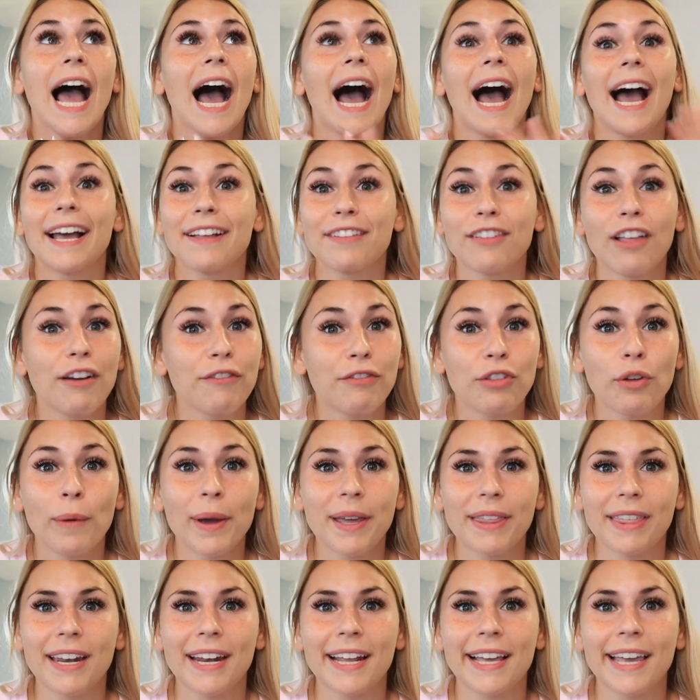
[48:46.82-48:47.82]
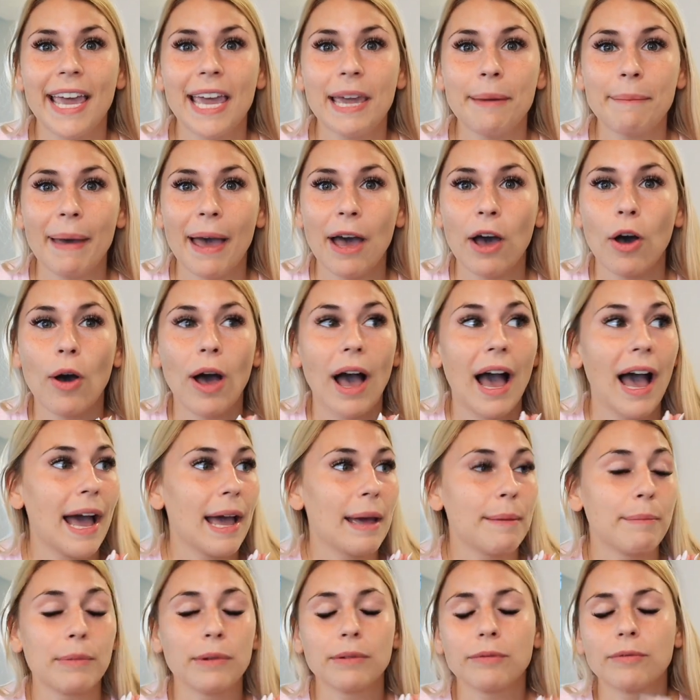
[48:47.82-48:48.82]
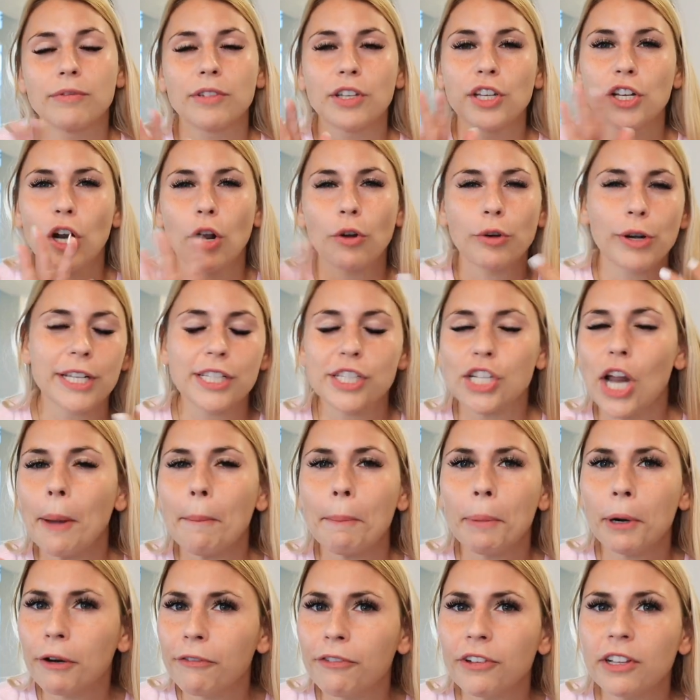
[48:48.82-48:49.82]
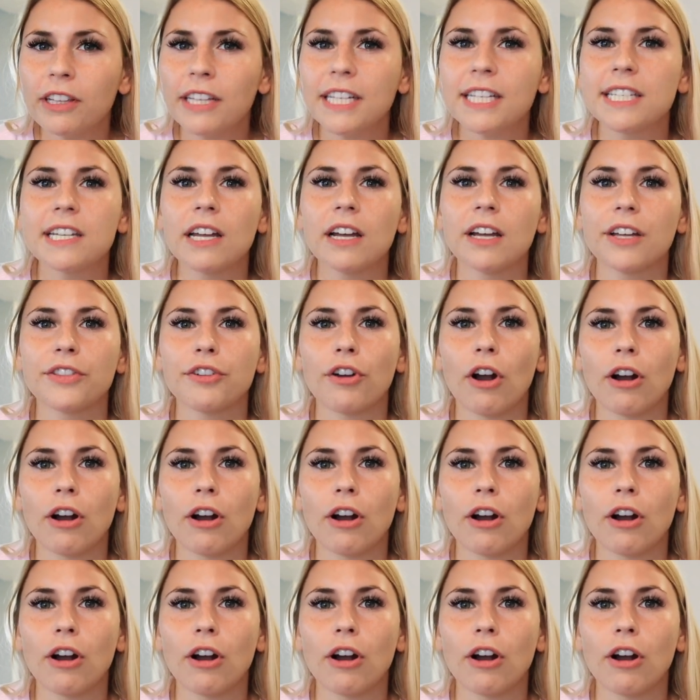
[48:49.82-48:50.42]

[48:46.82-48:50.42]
I love the way that it came out. You know, and it's not perfectly done.